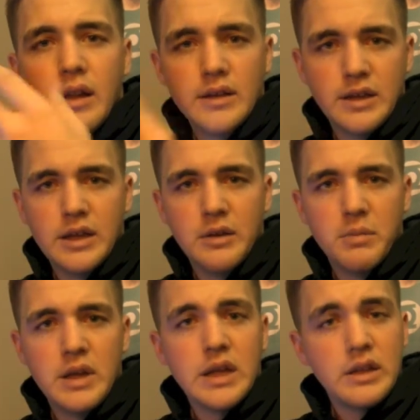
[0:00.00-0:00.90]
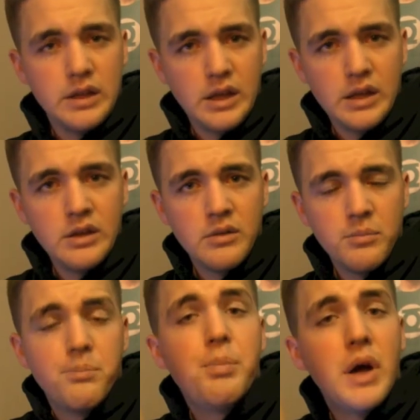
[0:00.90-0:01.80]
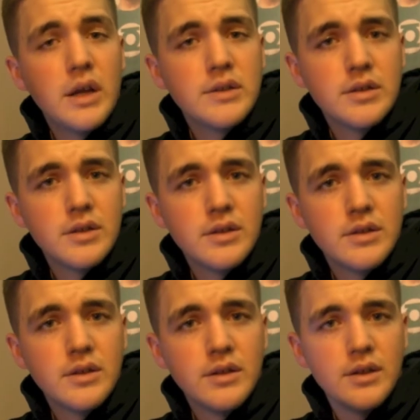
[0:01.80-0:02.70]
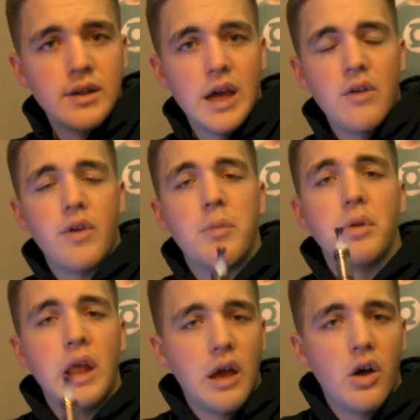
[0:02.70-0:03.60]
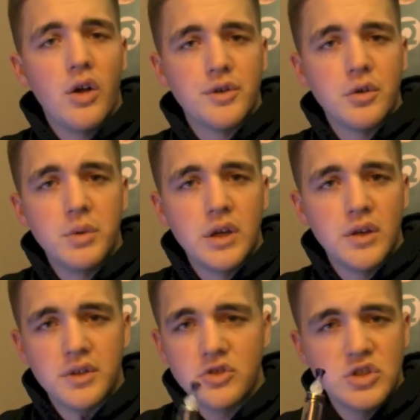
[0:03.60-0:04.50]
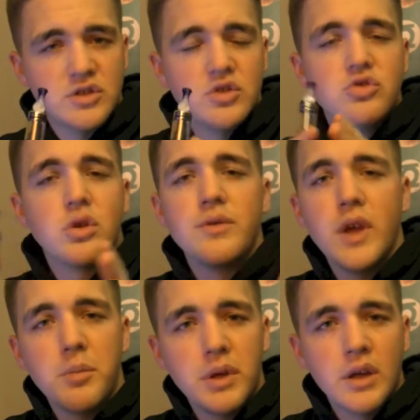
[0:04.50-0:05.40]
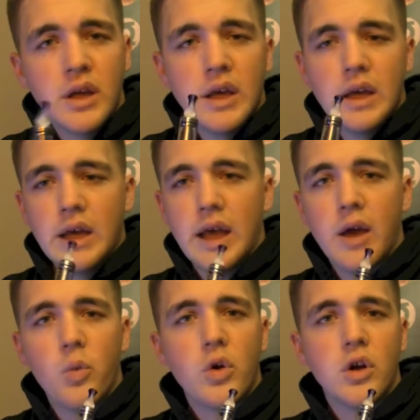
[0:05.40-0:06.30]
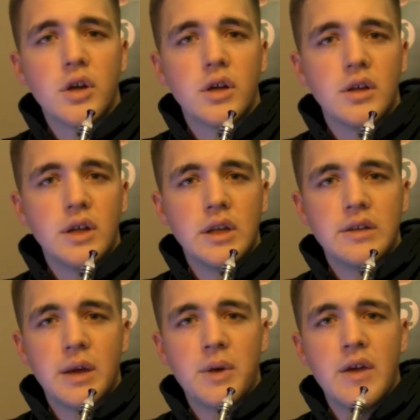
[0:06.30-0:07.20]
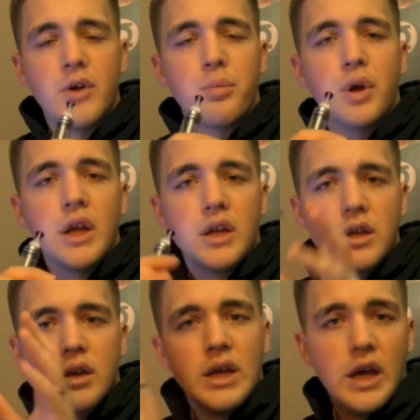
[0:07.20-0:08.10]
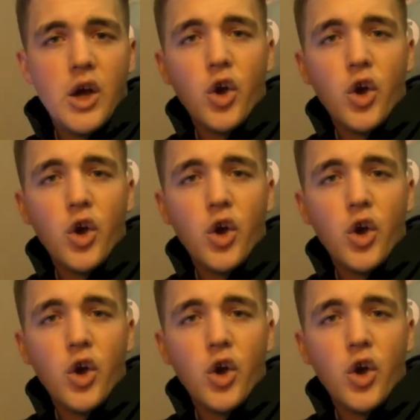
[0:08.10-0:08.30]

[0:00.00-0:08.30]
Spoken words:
to get my nicotine, but I vape a lot also because I just enjoy vaping. At work, anytime I have a break, I'll